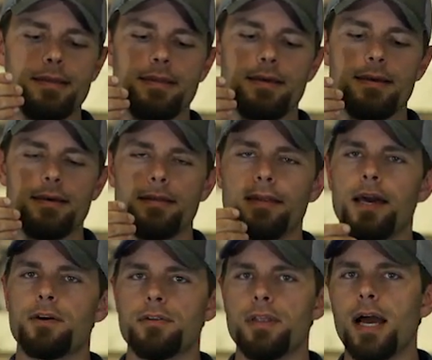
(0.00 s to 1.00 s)
the
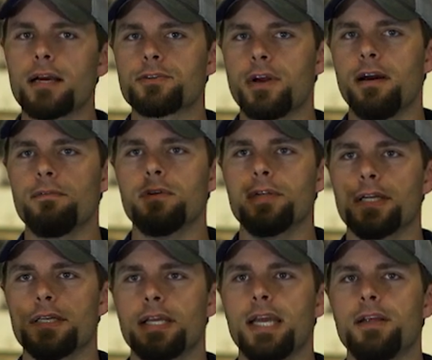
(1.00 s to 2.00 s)
lateral knock travel
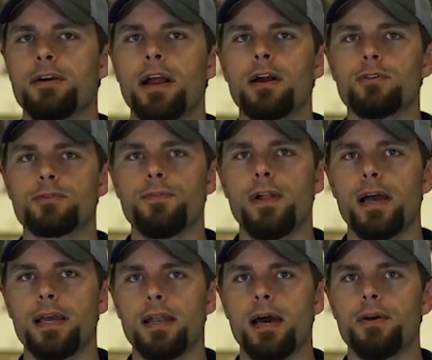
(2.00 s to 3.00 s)
and to get your arrows
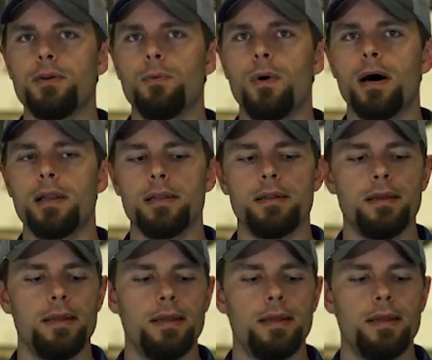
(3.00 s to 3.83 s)
flying how you wanted.